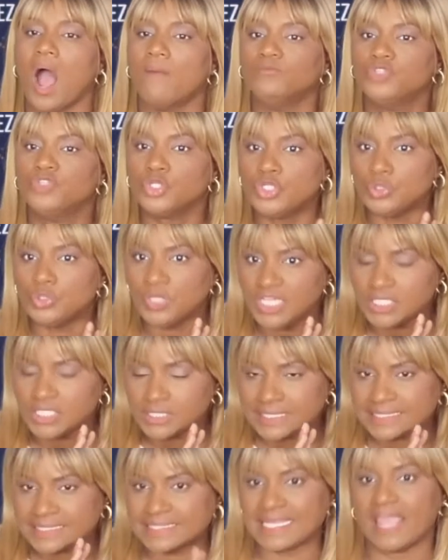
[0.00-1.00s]
Do you need to
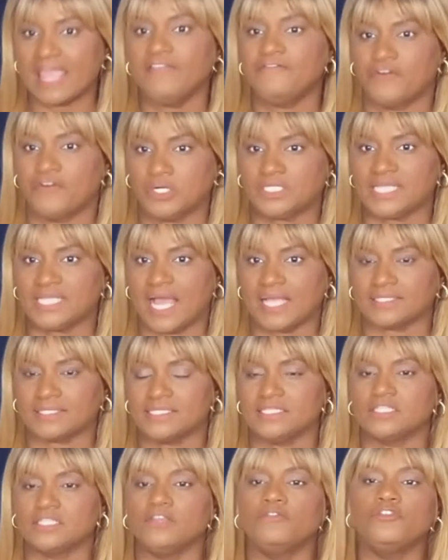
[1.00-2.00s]
save for
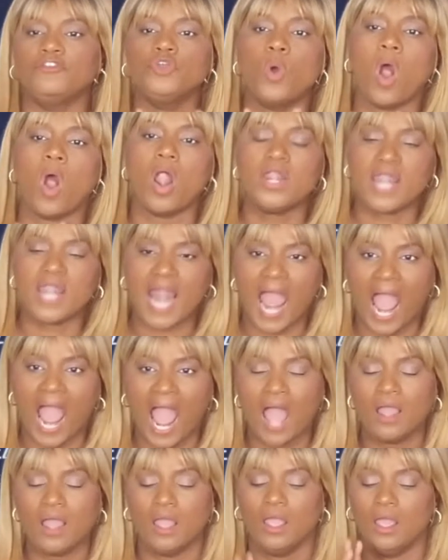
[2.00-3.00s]
taxes? If you are
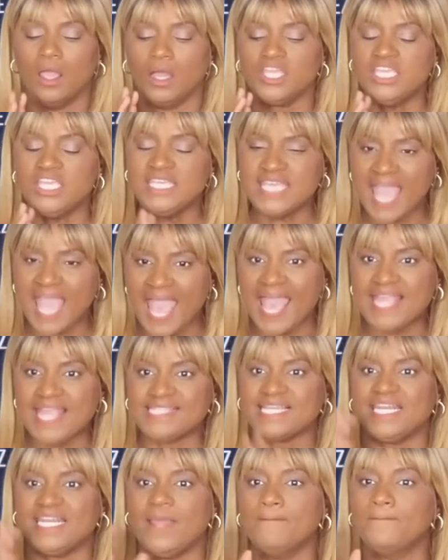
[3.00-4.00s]
not yet
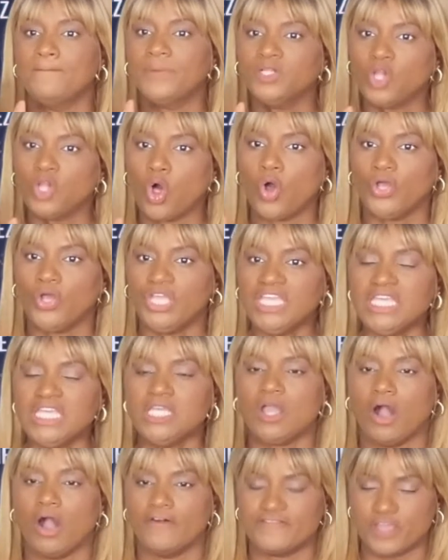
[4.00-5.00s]
an
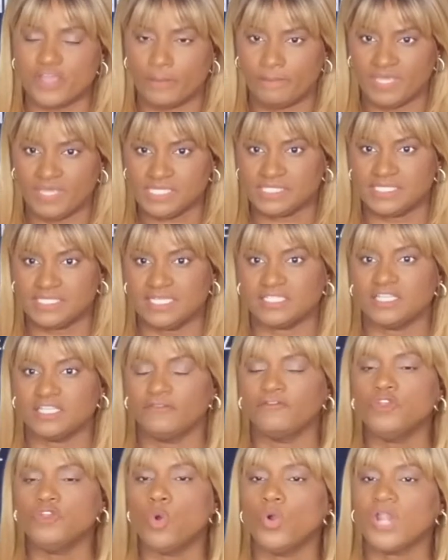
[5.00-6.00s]
employee of your business, if
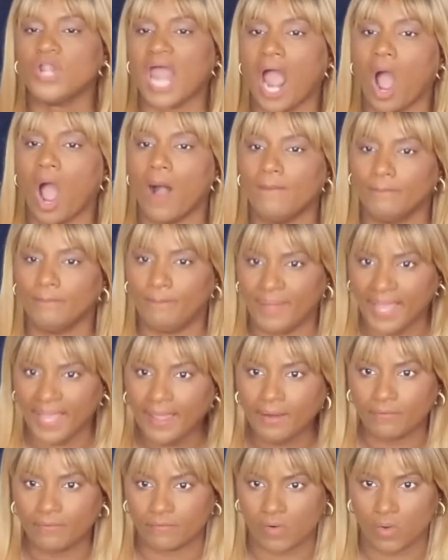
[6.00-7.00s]
you're not on
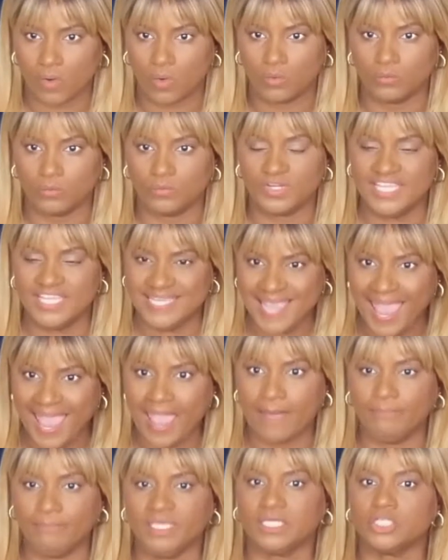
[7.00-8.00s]
payroll
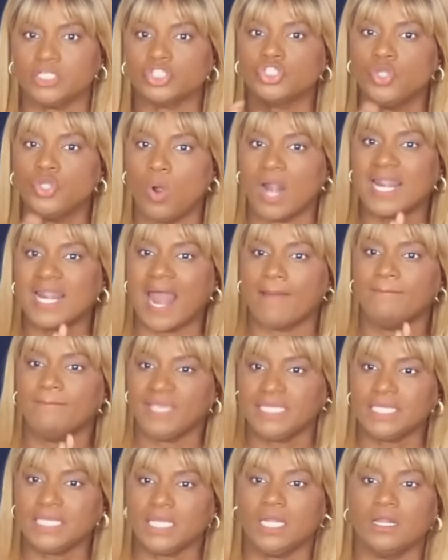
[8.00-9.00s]
yet because you're not
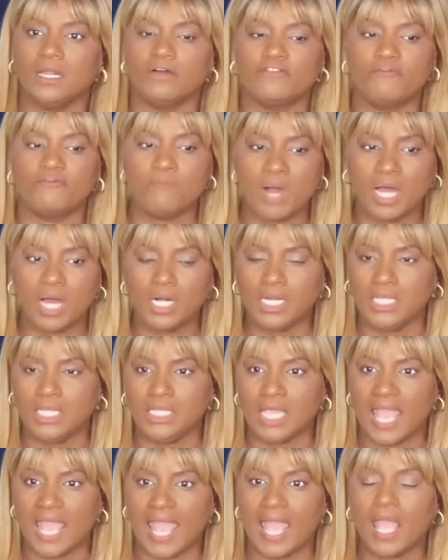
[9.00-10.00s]
making enough money
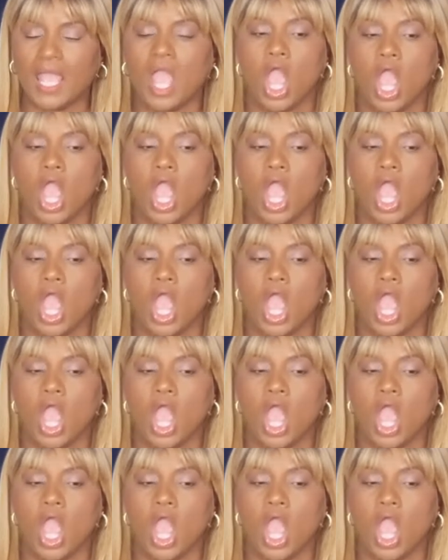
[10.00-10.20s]
yet,